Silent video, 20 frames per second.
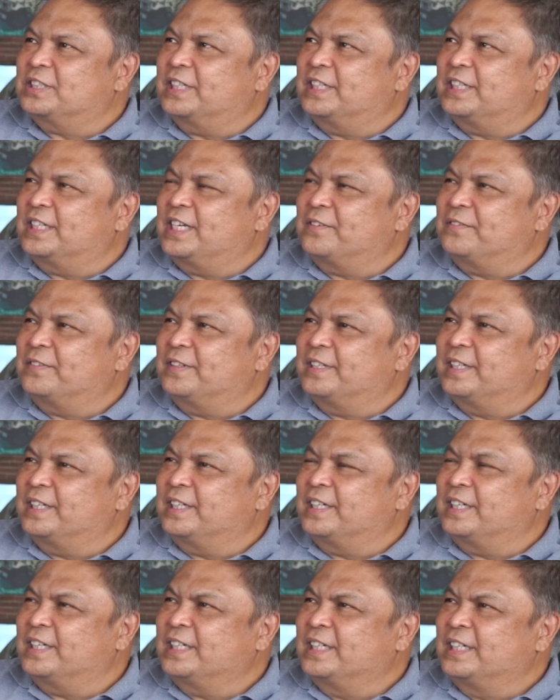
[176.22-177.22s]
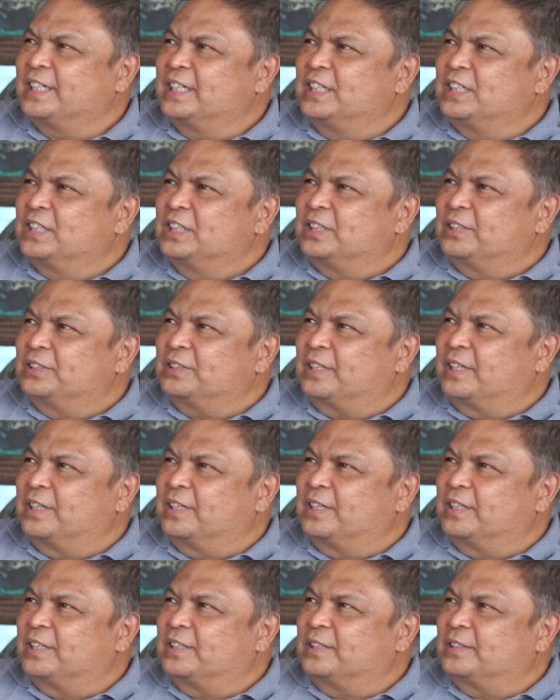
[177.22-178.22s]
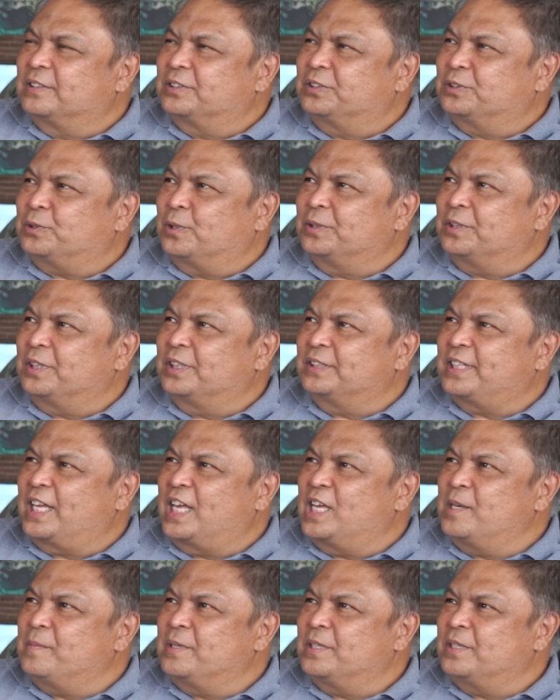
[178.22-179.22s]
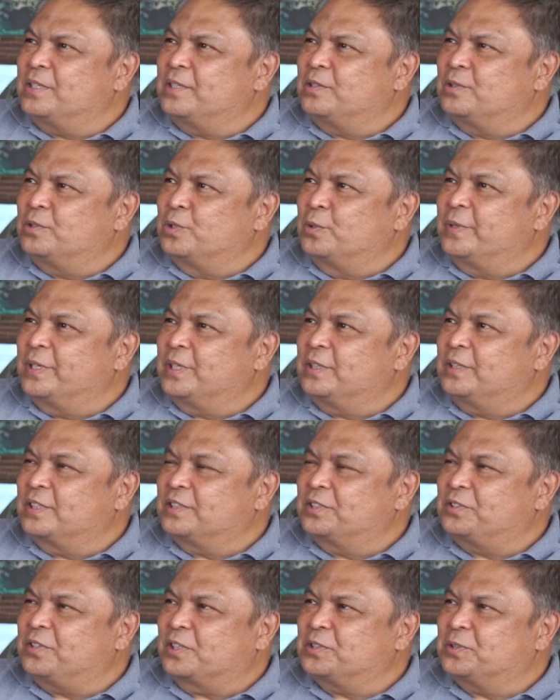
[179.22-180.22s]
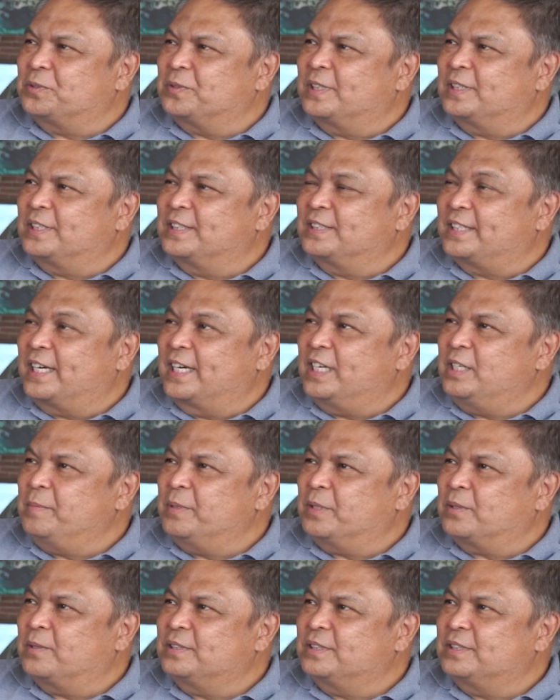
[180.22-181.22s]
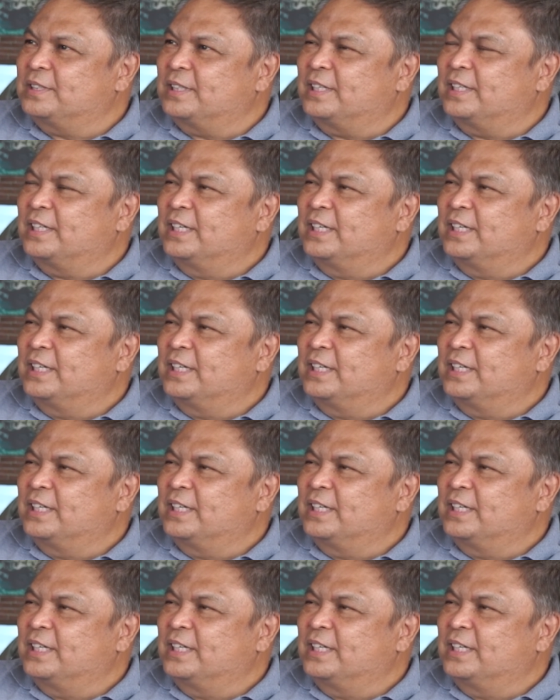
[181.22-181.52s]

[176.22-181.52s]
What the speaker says: can have a shorter time in doing the structural design because